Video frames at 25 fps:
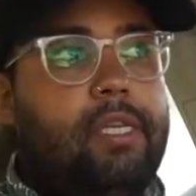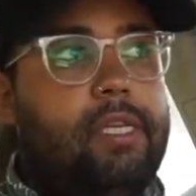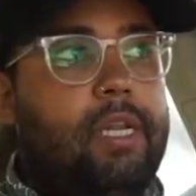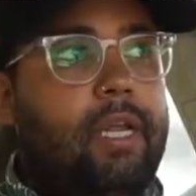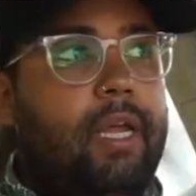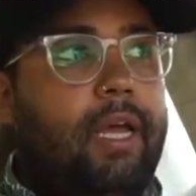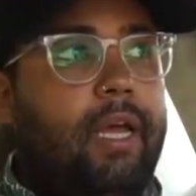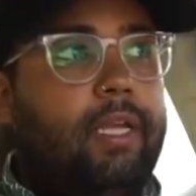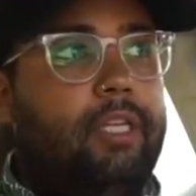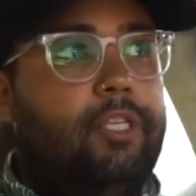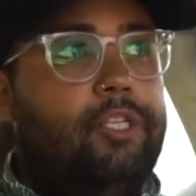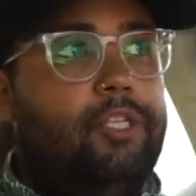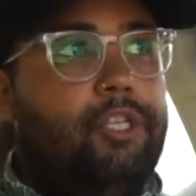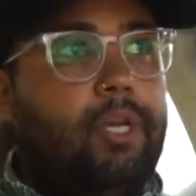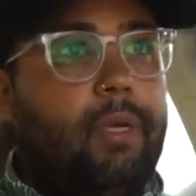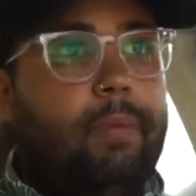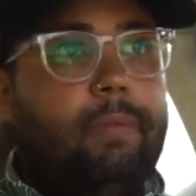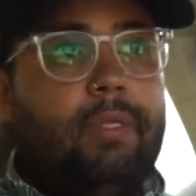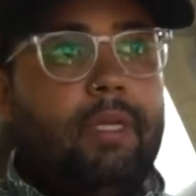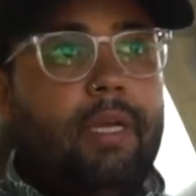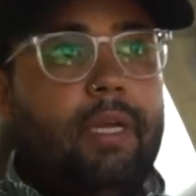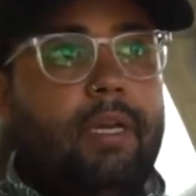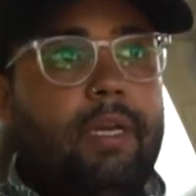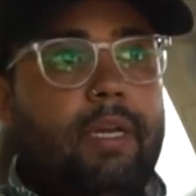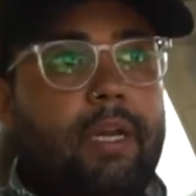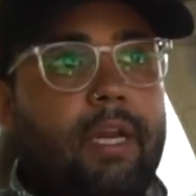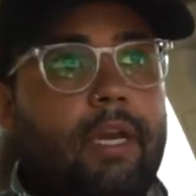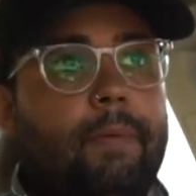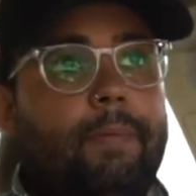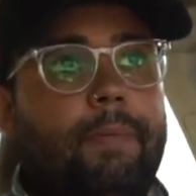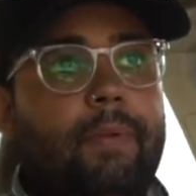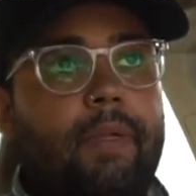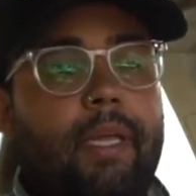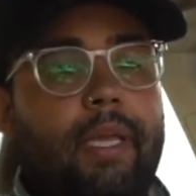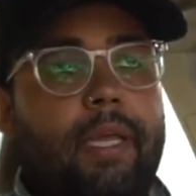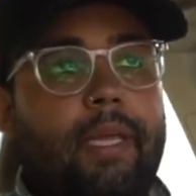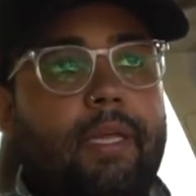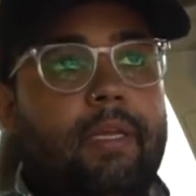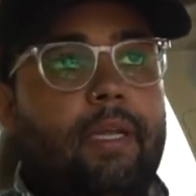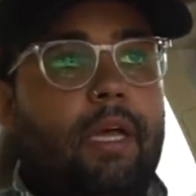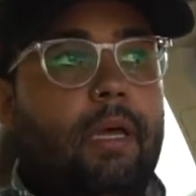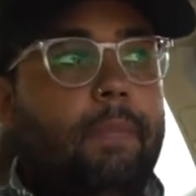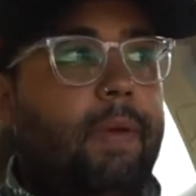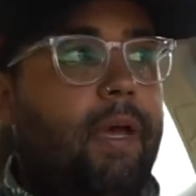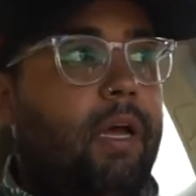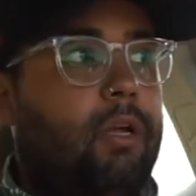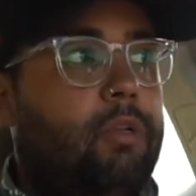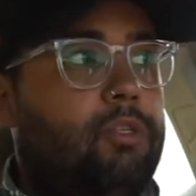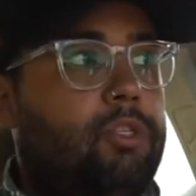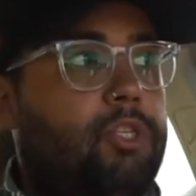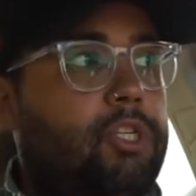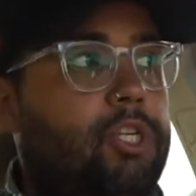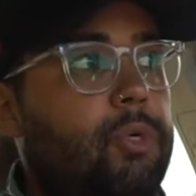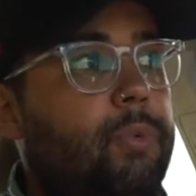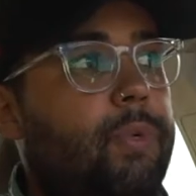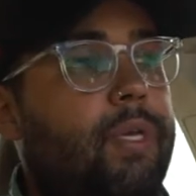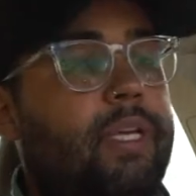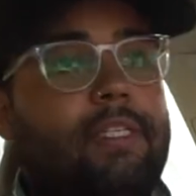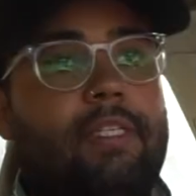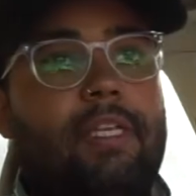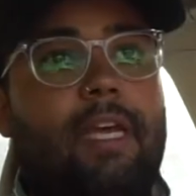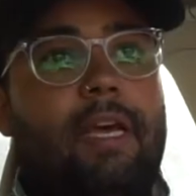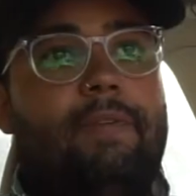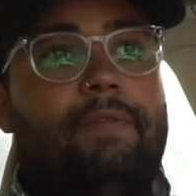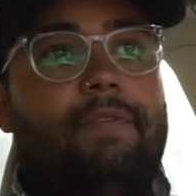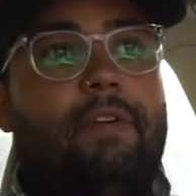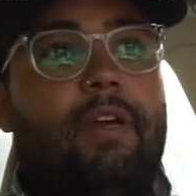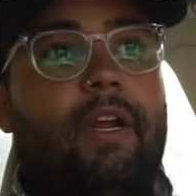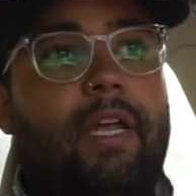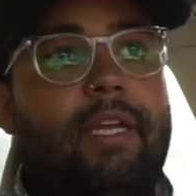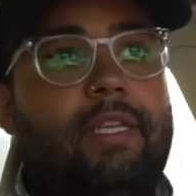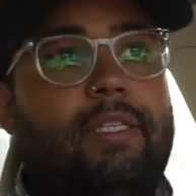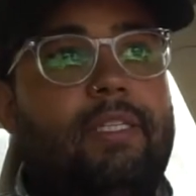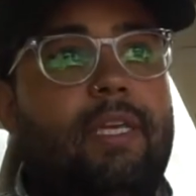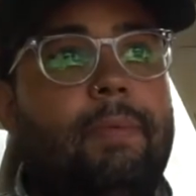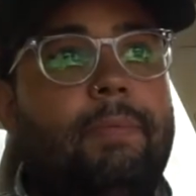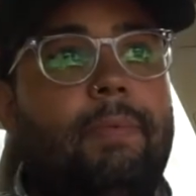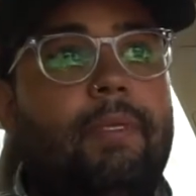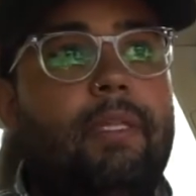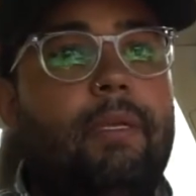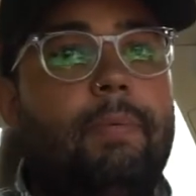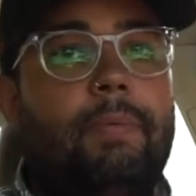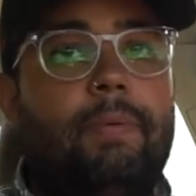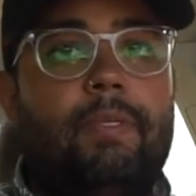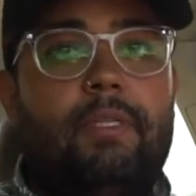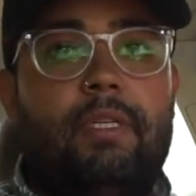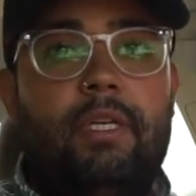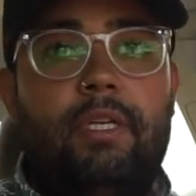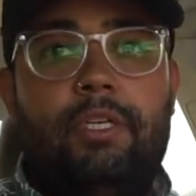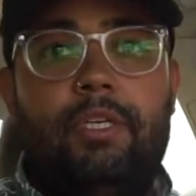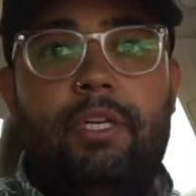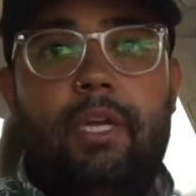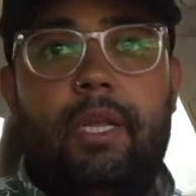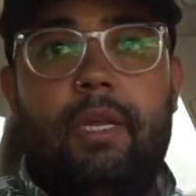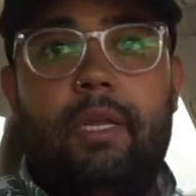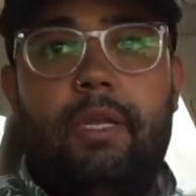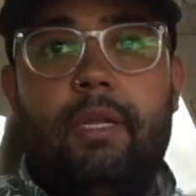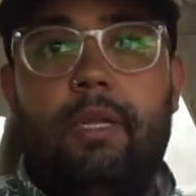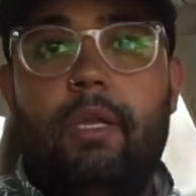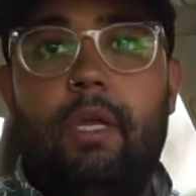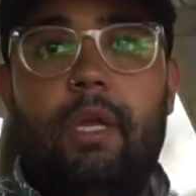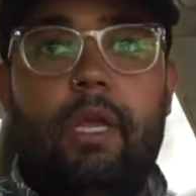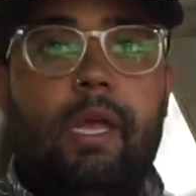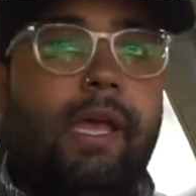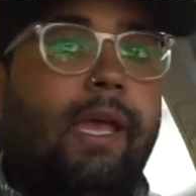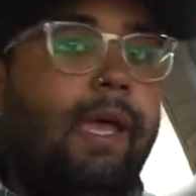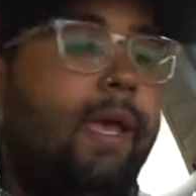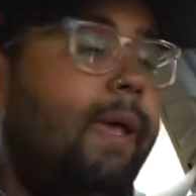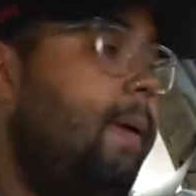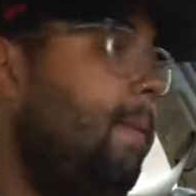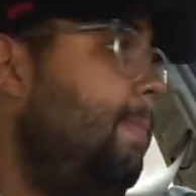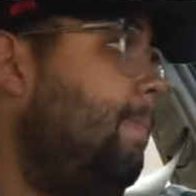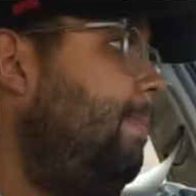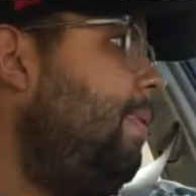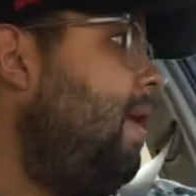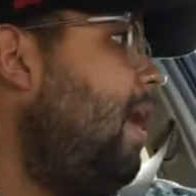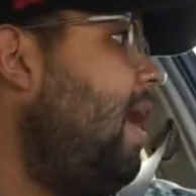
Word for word: and I jumped on an airplane about two weeks after I accepted the position,